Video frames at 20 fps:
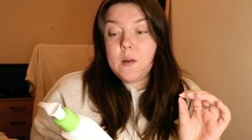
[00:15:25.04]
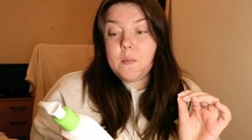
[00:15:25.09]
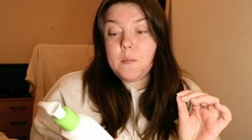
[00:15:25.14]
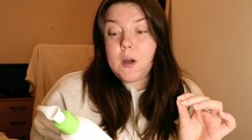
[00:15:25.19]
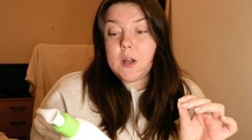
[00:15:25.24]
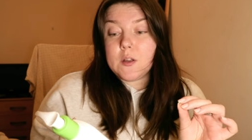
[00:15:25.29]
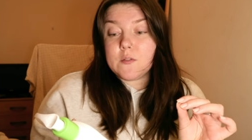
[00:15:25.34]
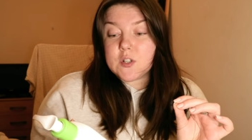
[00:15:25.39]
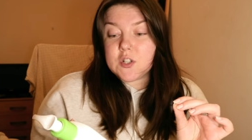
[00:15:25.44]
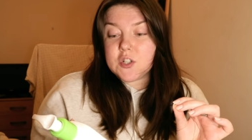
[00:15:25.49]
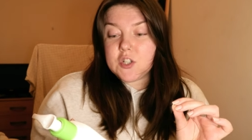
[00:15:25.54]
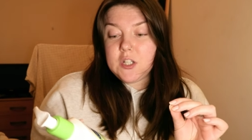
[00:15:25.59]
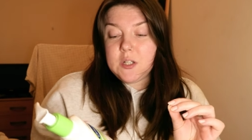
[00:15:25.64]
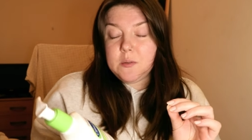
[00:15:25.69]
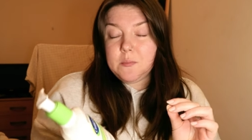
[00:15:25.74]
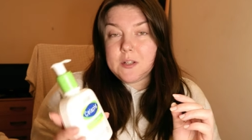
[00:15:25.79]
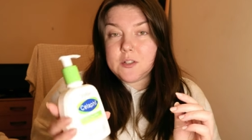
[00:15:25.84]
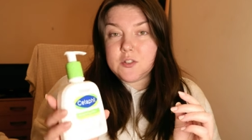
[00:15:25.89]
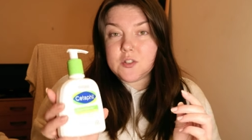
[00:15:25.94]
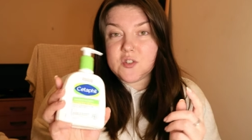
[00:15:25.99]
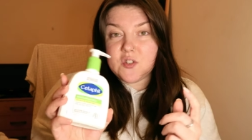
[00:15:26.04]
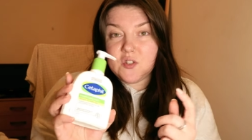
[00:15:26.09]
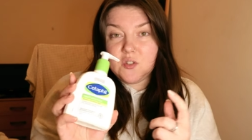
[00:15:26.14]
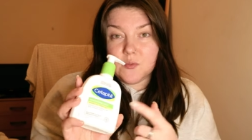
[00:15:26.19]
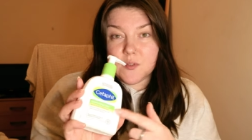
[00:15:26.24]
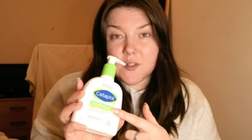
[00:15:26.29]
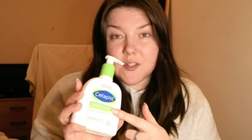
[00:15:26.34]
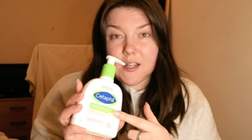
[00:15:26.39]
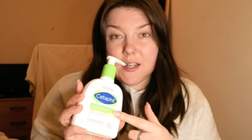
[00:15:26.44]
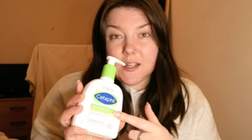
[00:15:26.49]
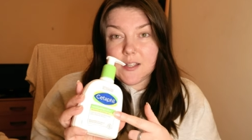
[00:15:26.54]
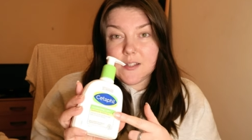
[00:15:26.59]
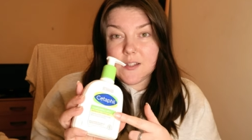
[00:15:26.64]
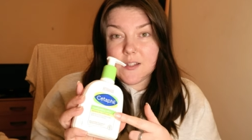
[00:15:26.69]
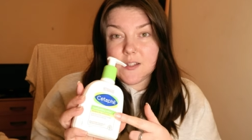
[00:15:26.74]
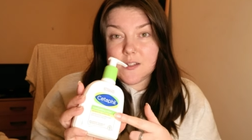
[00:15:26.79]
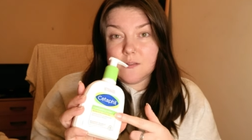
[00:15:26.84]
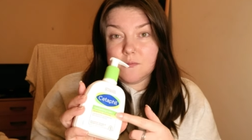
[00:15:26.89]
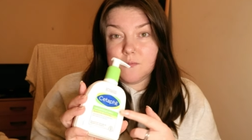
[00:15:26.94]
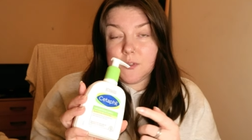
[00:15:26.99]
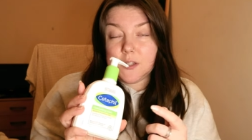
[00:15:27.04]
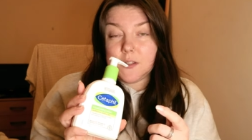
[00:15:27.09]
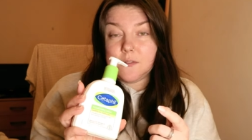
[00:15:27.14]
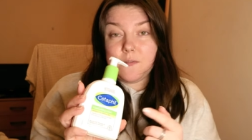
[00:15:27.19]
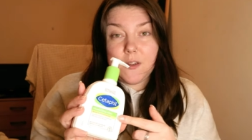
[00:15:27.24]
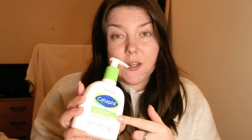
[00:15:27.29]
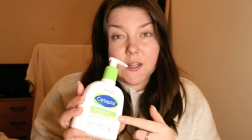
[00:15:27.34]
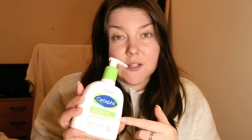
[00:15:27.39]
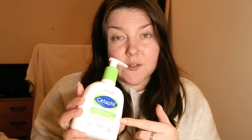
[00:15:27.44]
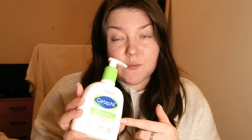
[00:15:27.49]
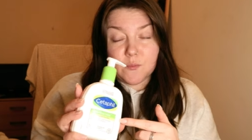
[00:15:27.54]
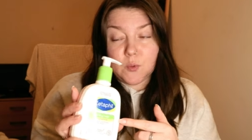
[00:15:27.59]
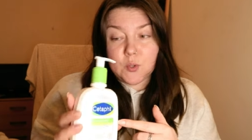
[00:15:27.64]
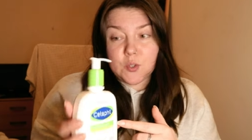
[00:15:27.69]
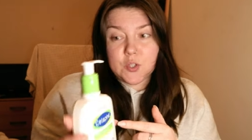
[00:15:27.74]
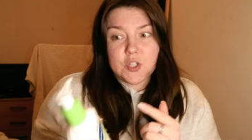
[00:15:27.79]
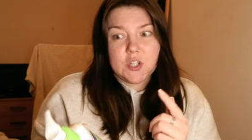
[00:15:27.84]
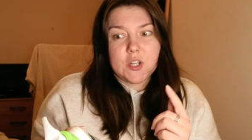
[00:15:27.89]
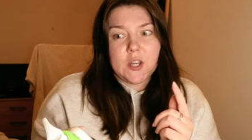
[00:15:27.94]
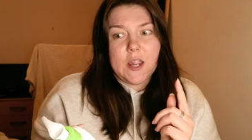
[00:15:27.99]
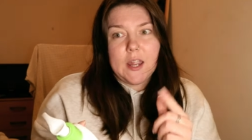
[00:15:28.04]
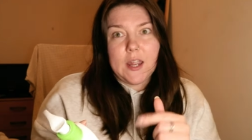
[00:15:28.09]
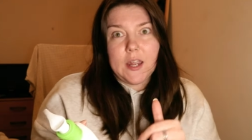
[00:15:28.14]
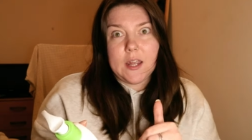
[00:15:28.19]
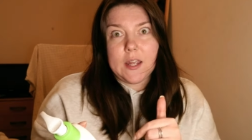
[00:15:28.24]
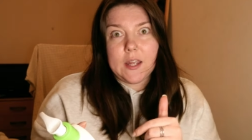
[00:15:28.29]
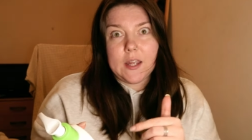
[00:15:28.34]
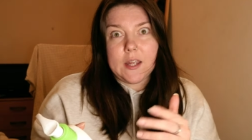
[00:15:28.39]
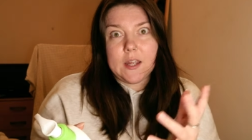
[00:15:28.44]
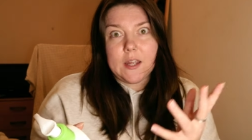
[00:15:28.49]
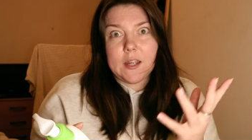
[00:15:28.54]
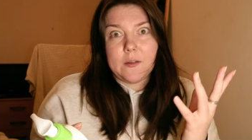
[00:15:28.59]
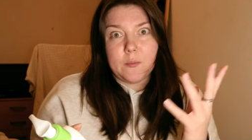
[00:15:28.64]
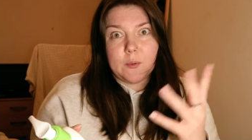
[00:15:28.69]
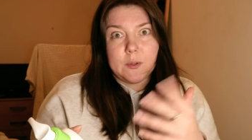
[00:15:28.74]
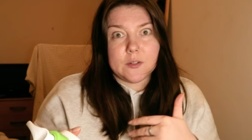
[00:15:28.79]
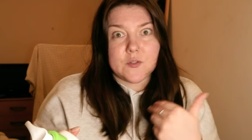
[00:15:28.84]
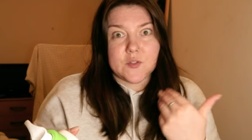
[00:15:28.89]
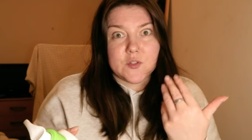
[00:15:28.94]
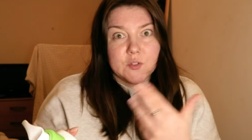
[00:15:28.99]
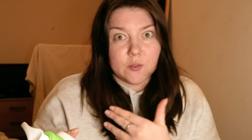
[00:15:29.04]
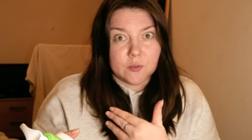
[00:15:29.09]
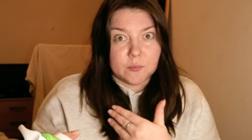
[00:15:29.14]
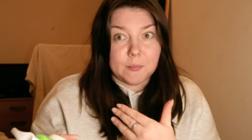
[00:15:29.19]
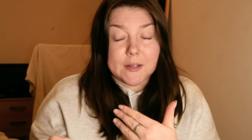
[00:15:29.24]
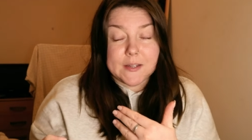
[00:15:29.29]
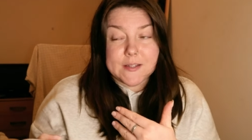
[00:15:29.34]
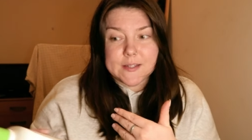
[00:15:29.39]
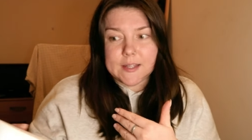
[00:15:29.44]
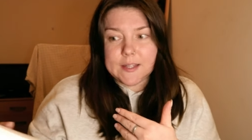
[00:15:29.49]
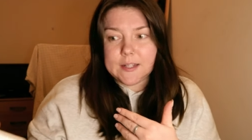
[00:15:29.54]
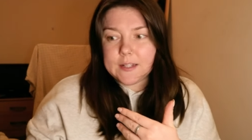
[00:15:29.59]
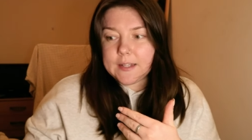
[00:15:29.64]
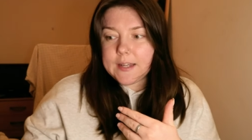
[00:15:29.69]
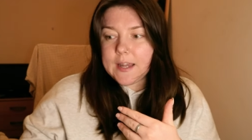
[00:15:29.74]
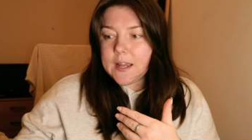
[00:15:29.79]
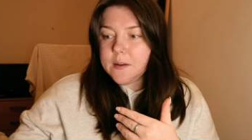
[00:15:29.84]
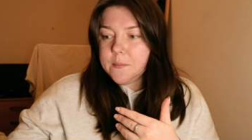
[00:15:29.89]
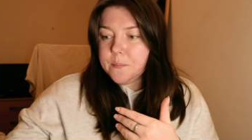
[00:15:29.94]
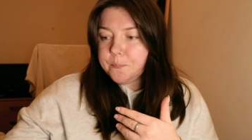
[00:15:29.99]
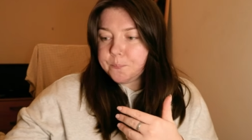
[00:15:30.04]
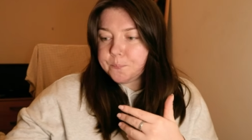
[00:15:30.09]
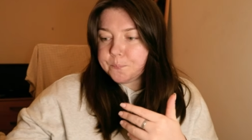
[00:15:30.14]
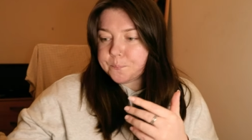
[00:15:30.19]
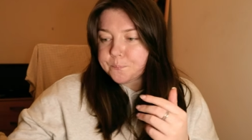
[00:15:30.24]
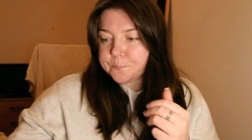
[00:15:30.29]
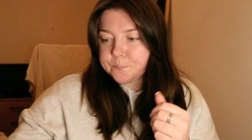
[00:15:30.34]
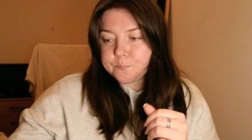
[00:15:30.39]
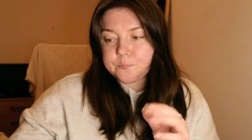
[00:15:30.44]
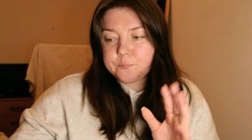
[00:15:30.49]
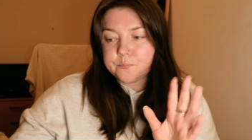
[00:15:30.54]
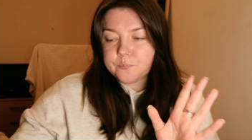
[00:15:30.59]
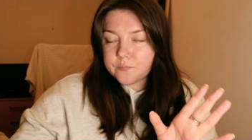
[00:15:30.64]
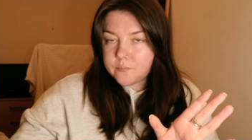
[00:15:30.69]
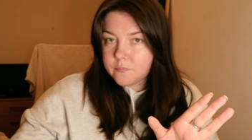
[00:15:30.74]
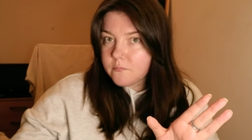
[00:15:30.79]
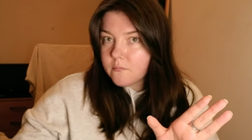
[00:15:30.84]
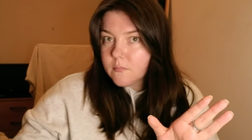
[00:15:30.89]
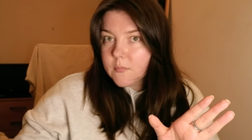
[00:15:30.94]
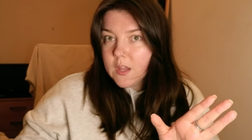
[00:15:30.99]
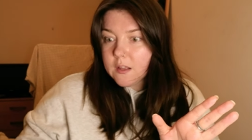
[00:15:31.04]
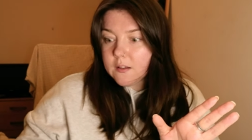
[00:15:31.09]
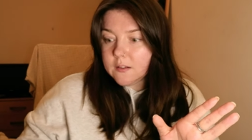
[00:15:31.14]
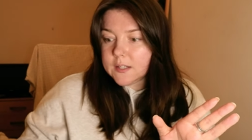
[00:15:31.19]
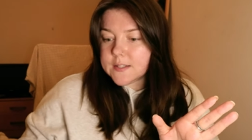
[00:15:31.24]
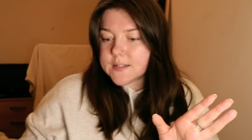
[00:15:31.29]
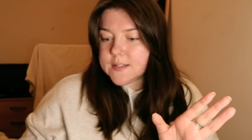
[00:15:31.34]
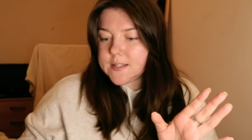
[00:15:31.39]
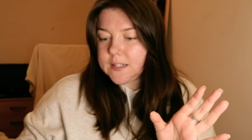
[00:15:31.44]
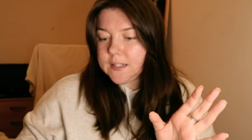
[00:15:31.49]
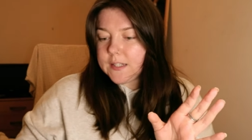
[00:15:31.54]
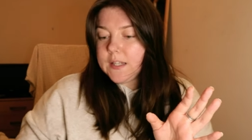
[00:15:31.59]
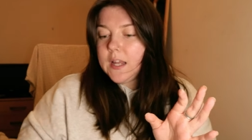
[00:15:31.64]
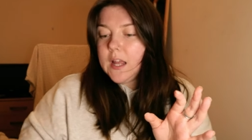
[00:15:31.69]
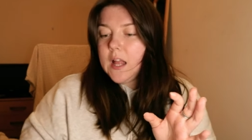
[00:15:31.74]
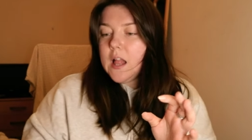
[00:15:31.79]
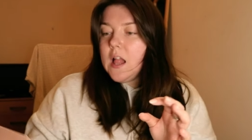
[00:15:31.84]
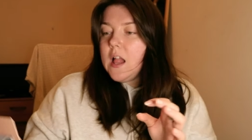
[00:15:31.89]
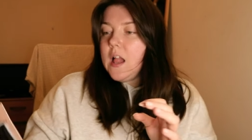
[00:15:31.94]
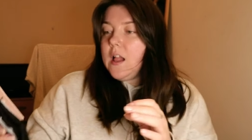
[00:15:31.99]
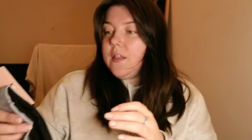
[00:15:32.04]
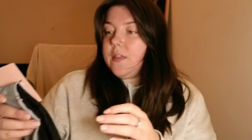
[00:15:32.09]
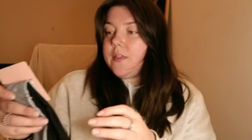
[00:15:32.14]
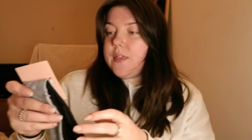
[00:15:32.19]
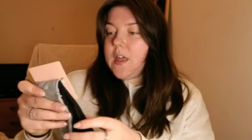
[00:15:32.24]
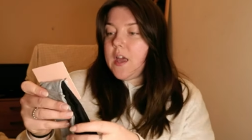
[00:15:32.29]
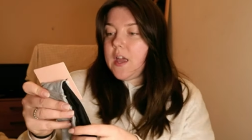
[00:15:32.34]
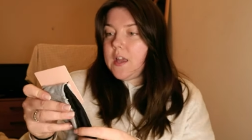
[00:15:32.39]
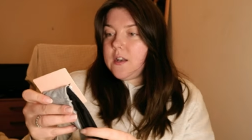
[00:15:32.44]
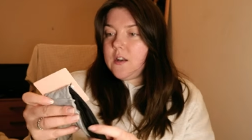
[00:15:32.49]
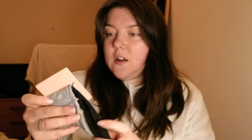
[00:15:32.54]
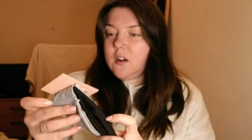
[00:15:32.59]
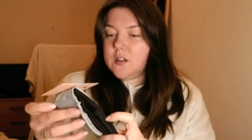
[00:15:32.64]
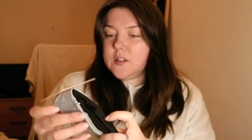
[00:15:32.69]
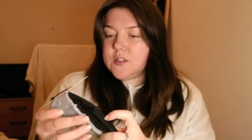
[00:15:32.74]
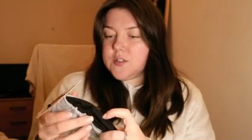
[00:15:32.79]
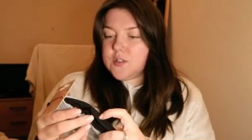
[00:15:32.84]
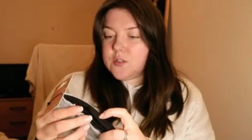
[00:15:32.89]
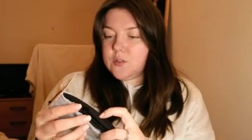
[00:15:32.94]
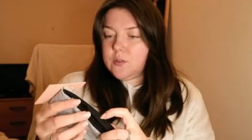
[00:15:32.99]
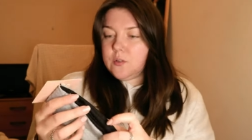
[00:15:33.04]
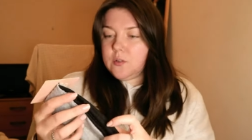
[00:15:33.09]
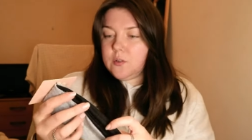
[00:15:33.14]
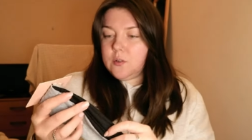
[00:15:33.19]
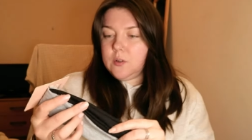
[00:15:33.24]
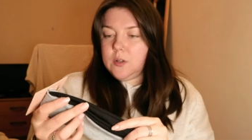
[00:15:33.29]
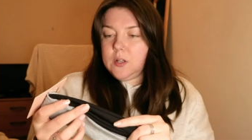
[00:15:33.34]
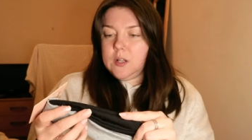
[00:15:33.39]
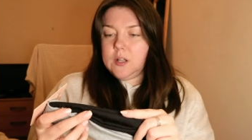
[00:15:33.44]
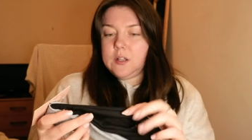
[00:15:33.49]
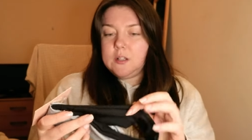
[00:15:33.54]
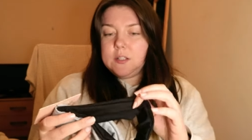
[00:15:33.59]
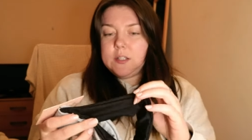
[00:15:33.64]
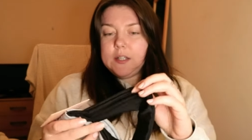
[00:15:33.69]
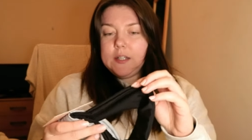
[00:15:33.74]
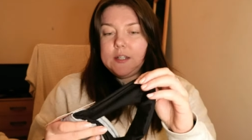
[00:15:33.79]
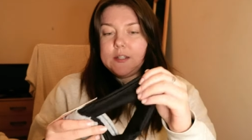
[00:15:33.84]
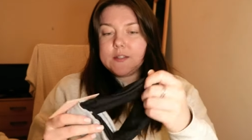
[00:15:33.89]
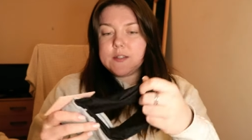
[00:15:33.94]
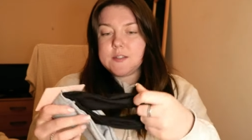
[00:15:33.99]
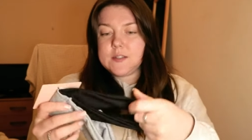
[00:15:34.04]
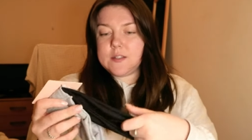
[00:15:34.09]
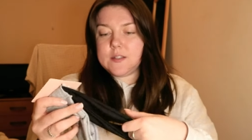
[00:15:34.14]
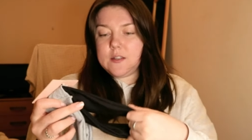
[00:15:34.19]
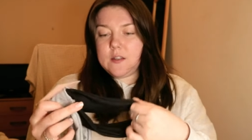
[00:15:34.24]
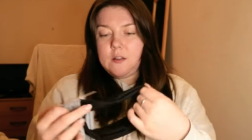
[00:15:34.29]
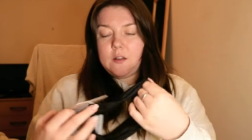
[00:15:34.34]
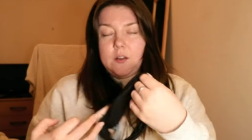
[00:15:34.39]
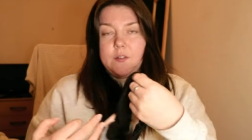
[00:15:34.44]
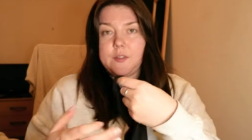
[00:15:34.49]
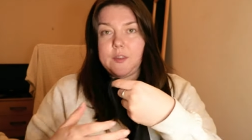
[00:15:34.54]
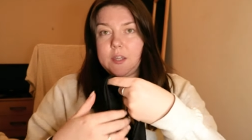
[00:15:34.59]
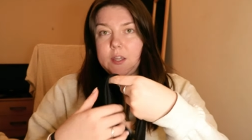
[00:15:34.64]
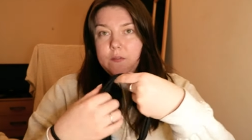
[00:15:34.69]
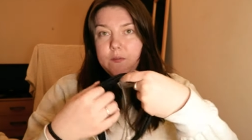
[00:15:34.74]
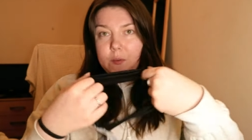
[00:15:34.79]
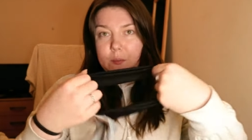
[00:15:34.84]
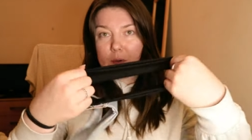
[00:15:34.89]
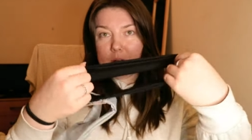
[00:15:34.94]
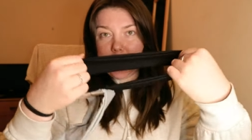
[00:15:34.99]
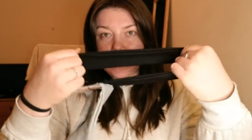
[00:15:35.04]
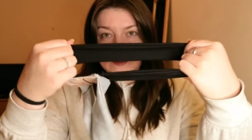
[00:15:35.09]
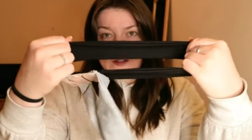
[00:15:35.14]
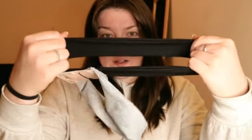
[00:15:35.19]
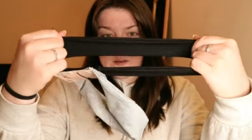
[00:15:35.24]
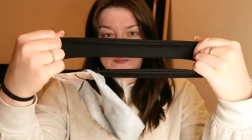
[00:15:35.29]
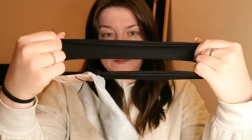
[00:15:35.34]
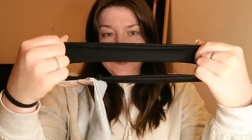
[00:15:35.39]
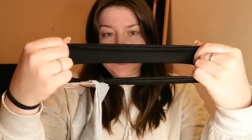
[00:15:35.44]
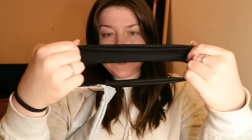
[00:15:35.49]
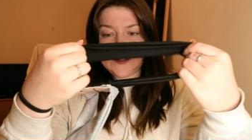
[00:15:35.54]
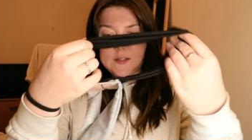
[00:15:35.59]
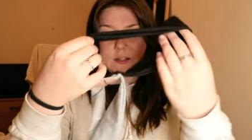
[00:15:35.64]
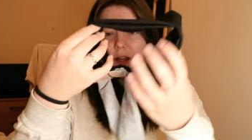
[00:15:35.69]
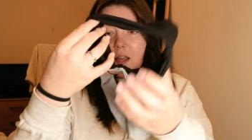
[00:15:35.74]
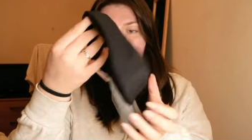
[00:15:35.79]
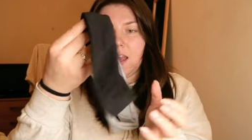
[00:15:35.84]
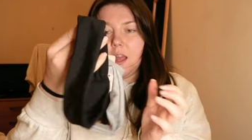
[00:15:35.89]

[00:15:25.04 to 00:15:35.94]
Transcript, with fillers: my regime and just use this with the face wash, it will salt my skin again. Let's see. Then I saw these, I think everyone has them, these